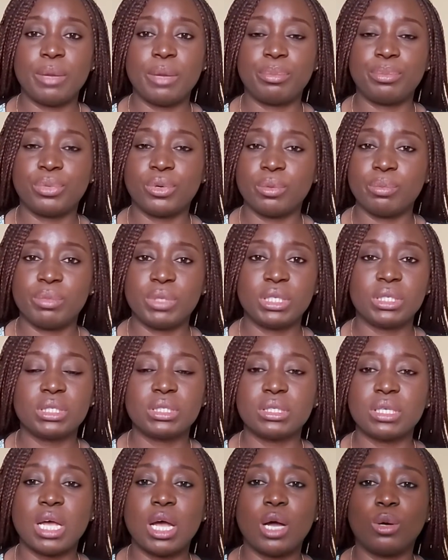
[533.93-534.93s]
I
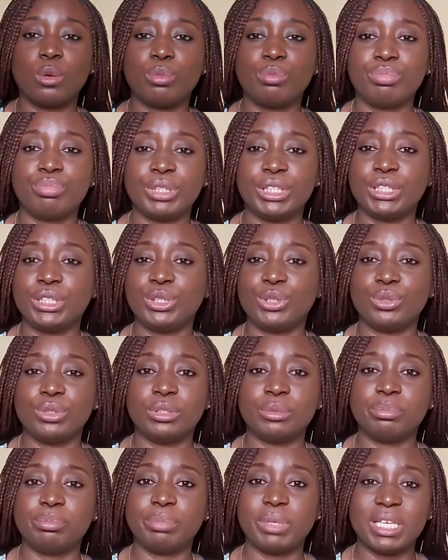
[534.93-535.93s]
promise I'll bring you
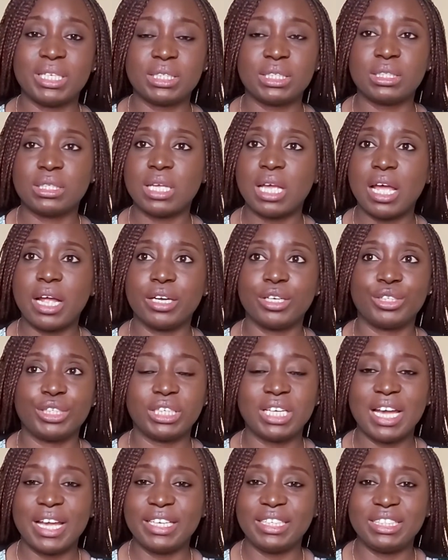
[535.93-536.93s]
the best
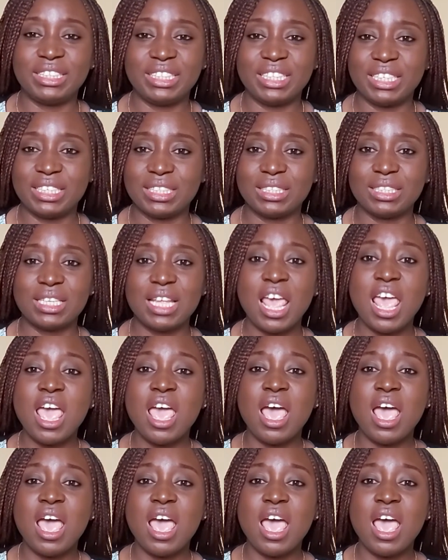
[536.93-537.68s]
agri ideas.